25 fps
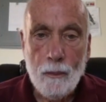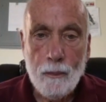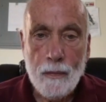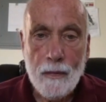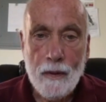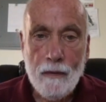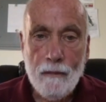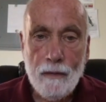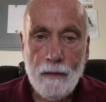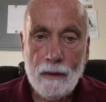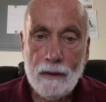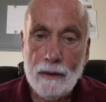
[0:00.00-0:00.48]

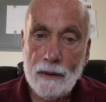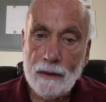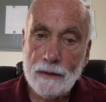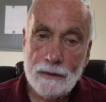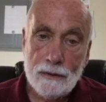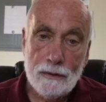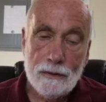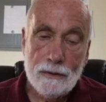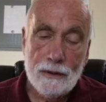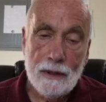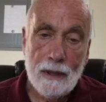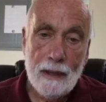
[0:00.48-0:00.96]
if unless
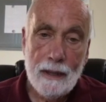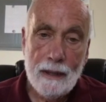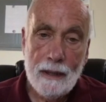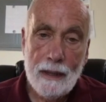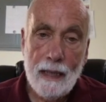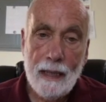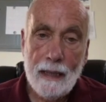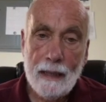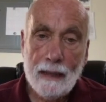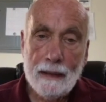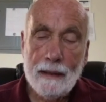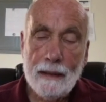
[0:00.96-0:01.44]
you stay in
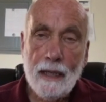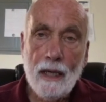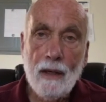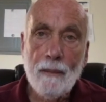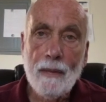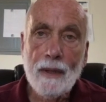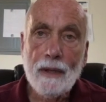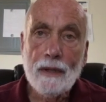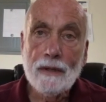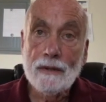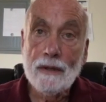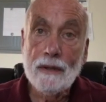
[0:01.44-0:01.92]

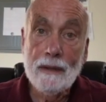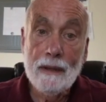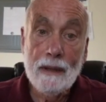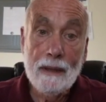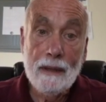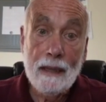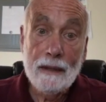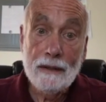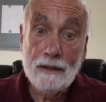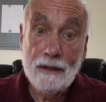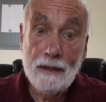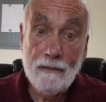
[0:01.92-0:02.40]
academics, and then
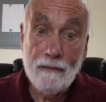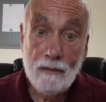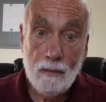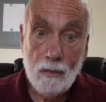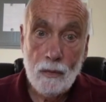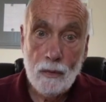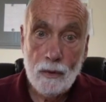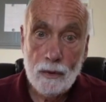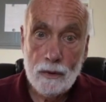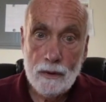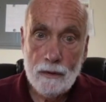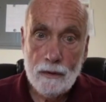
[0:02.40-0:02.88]
that's even
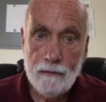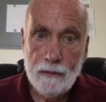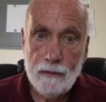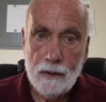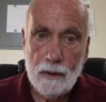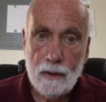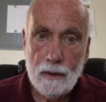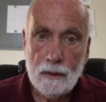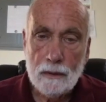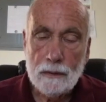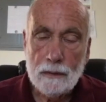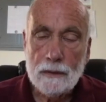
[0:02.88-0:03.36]
more
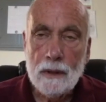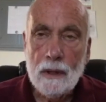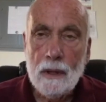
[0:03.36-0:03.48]
difficult.